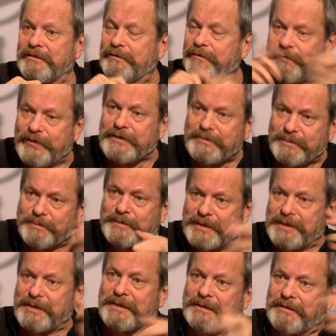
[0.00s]
film
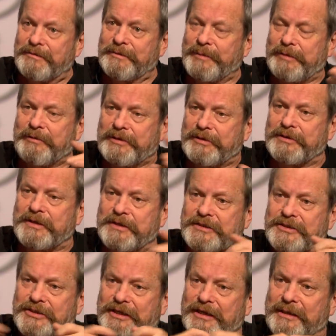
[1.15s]
mm. we made. We learned on the
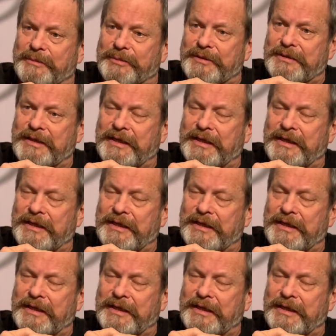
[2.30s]
job.